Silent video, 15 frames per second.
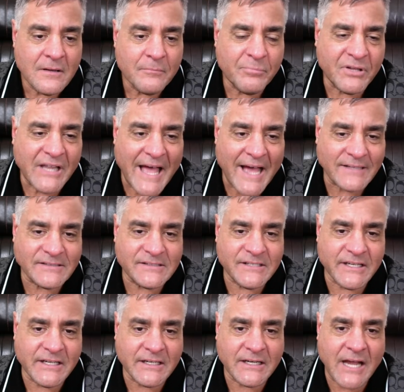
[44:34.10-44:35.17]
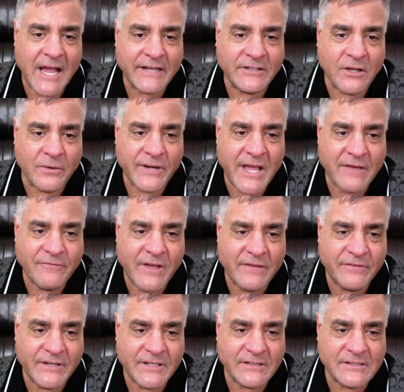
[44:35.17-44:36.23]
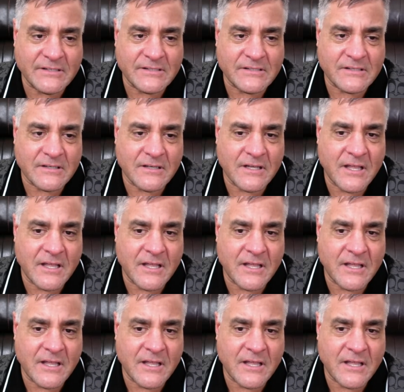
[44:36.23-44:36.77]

plastic. I don't have evidence.